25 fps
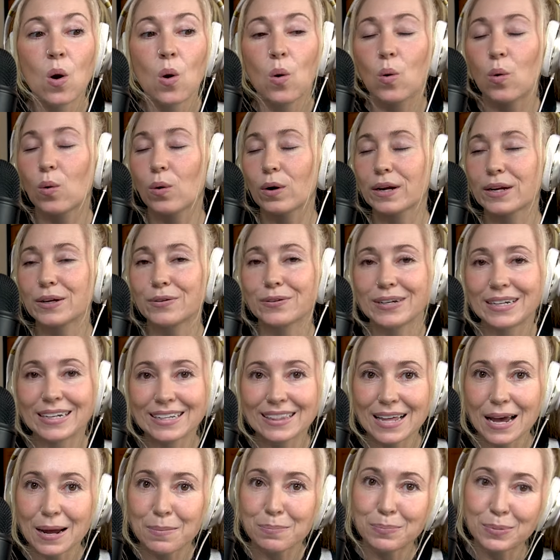or you
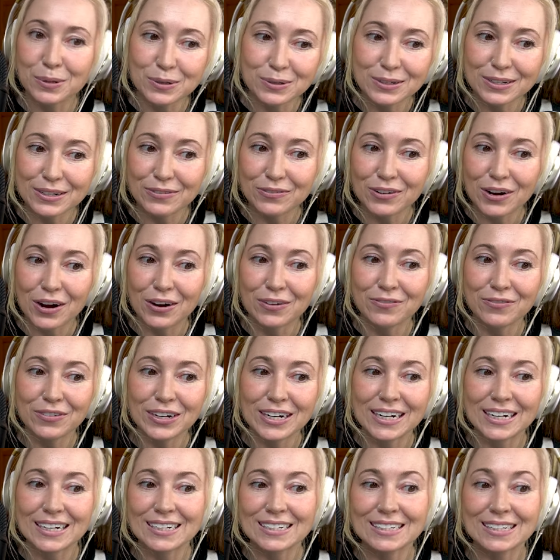need that boost of
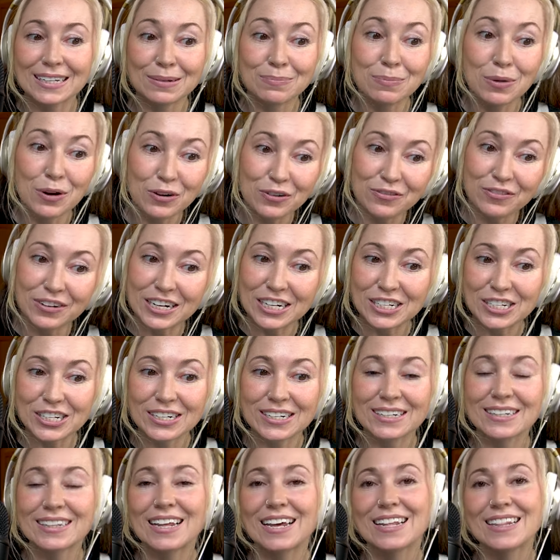confidence and
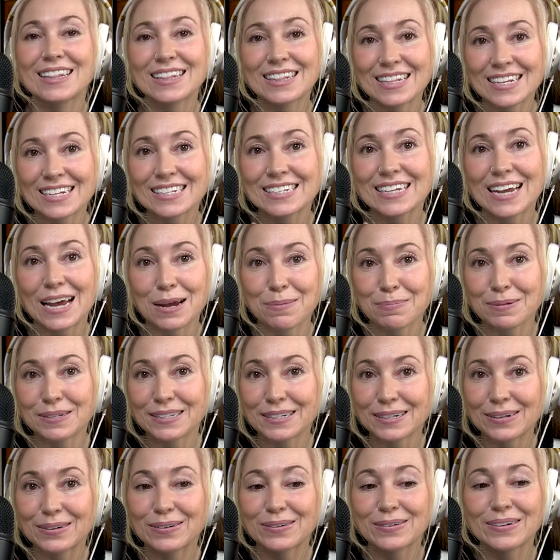motivation, then this
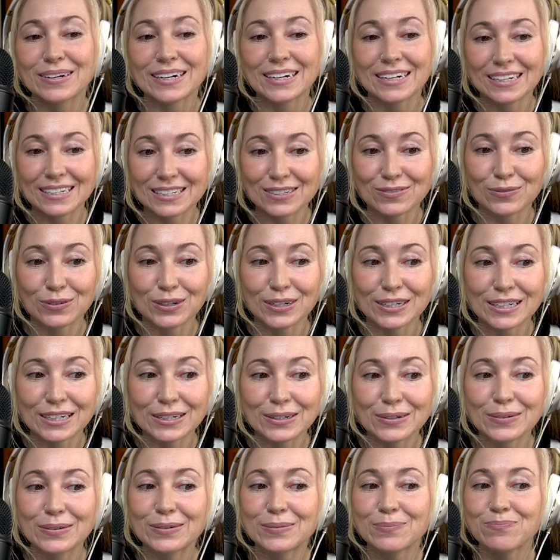episode is for
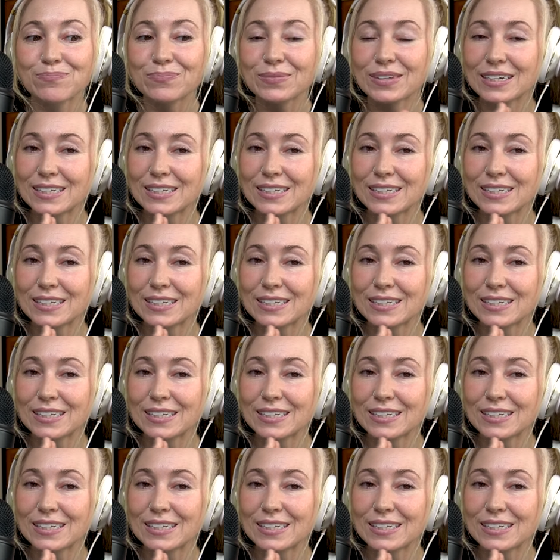you.